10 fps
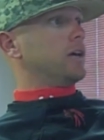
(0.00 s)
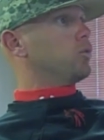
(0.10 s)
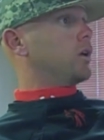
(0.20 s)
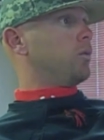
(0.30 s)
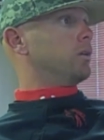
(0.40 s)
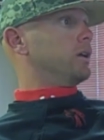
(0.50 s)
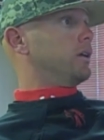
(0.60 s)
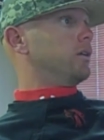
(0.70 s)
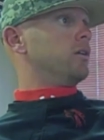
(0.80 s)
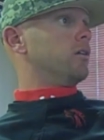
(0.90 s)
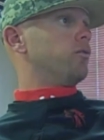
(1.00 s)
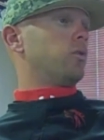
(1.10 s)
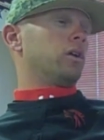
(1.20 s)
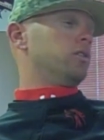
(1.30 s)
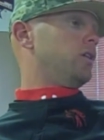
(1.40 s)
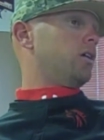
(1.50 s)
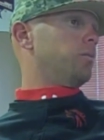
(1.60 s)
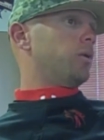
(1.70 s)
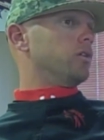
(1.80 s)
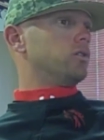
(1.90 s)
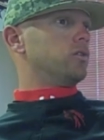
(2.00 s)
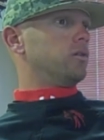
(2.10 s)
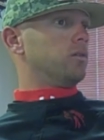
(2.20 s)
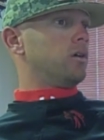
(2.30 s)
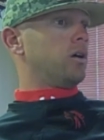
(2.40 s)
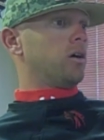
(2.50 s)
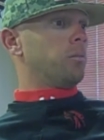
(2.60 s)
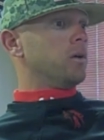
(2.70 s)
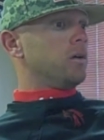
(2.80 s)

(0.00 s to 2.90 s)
That's what I want to get it done for. And it's not a personal.